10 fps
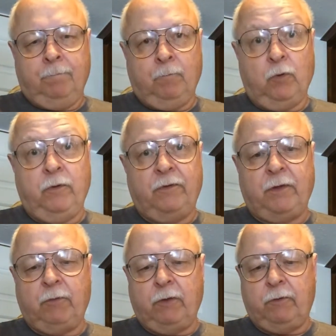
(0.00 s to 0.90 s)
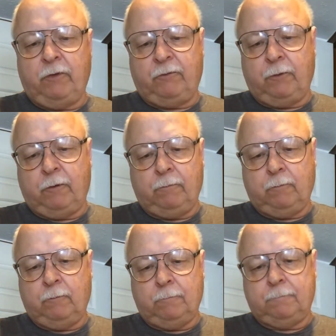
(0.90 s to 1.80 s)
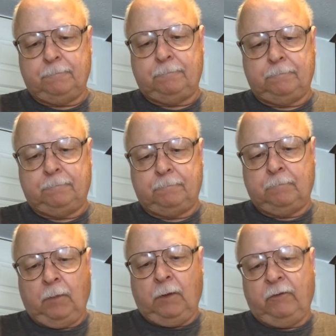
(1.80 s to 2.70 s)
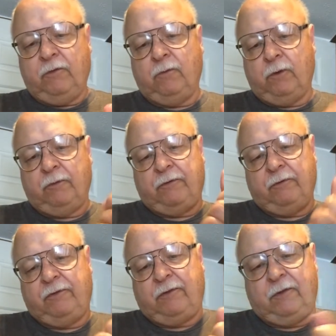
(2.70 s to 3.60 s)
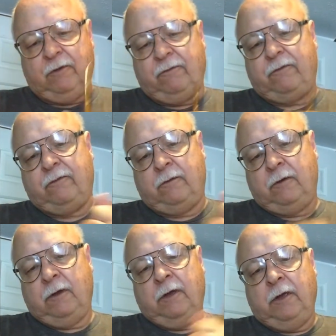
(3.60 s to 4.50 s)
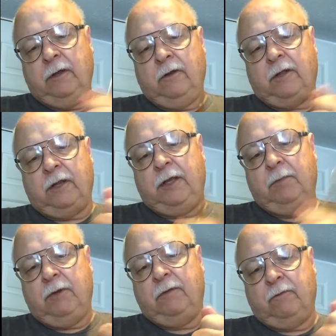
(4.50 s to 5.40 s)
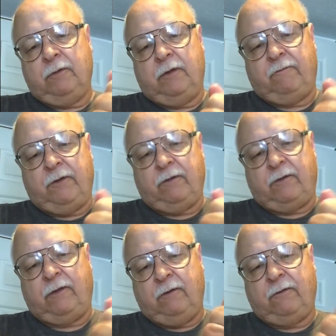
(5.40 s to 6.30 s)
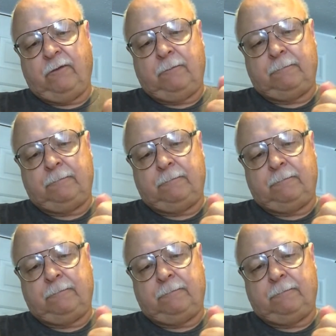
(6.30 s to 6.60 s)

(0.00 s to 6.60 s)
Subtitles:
We'll do the same thing with this one. This is the one that was so stiff. It looked clean, but it felt stiff.